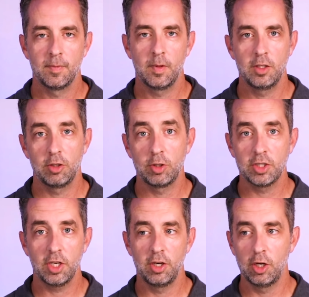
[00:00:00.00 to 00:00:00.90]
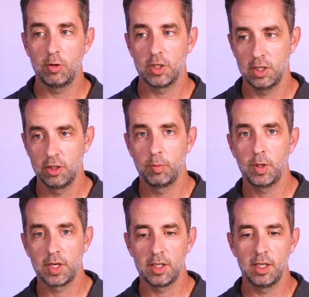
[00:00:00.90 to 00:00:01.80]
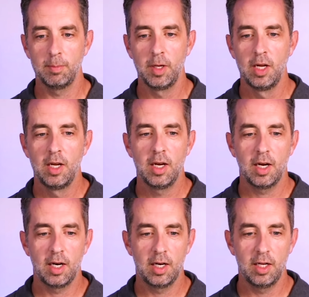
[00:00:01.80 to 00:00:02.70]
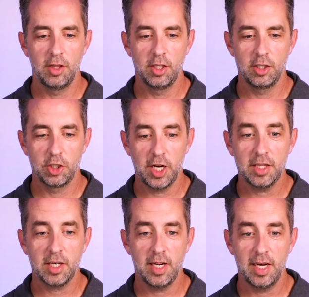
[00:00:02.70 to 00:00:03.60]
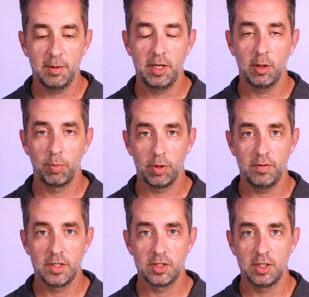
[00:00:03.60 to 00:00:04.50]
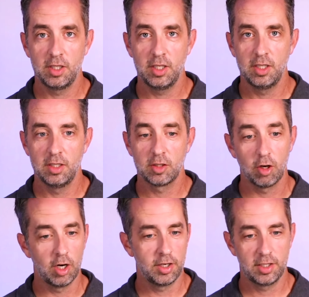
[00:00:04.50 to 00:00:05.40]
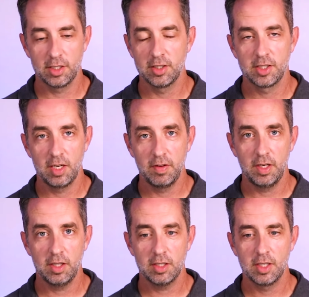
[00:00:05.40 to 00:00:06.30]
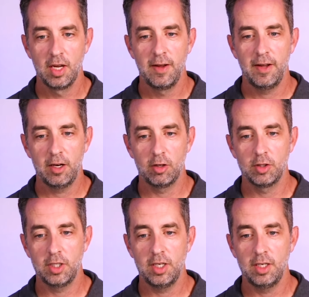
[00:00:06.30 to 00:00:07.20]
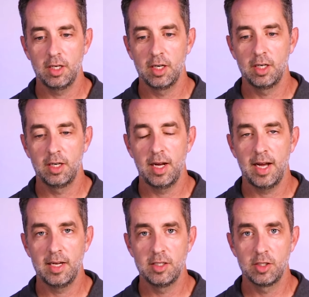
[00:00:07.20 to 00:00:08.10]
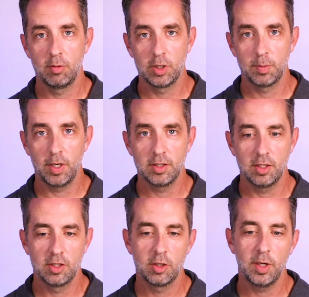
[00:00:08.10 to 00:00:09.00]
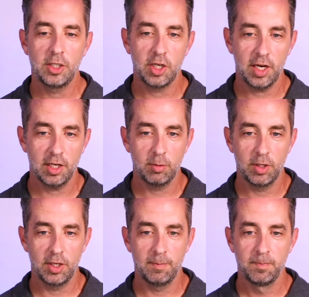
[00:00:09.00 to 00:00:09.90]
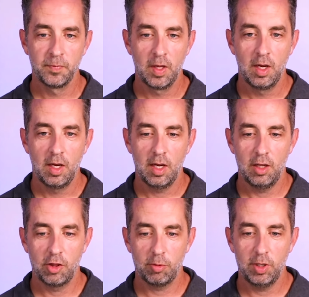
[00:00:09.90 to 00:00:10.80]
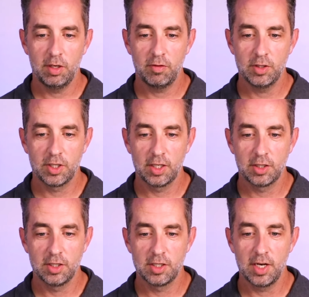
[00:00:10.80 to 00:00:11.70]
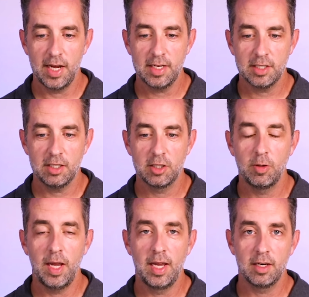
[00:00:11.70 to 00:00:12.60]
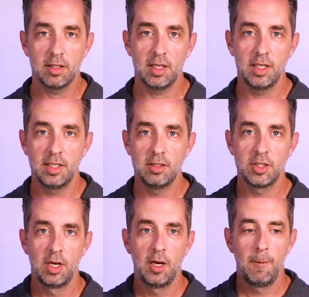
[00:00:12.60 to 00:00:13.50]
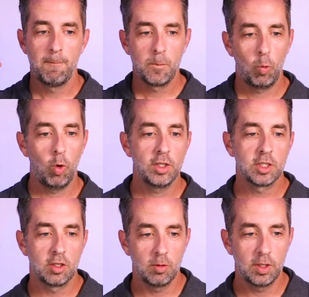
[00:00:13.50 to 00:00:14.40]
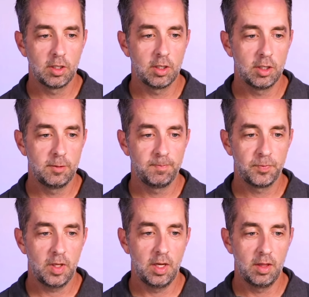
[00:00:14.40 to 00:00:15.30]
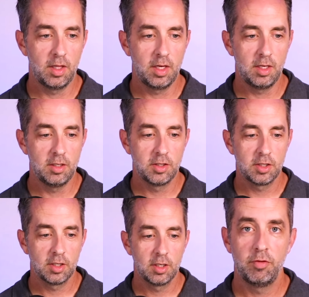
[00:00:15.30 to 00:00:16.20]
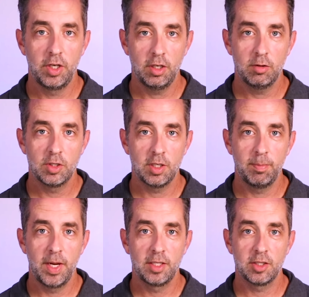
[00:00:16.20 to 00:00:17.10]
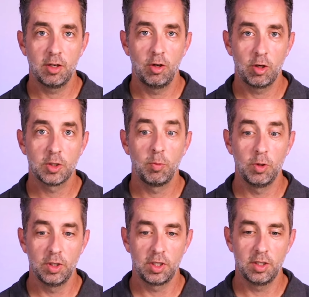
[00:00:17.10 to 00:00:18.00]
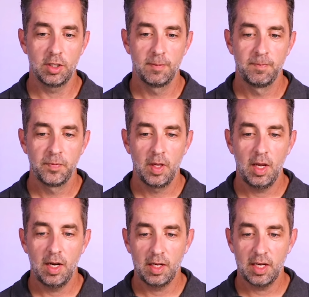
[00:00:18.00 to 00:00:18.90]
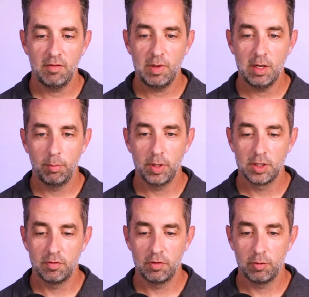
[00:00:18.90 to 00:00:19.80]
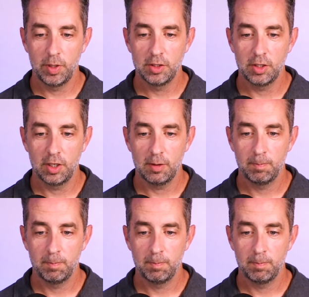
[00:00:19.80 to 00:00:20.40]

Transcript: and so just a note on Notebook LM, the chat that I had here previously is gone. It doesn't save any of this. It only has the responses. So I chatted with it in 3 different sessions and asked it to analyze what's going on in these videos that makes their hooks really good. And it gave me a bunch of information here.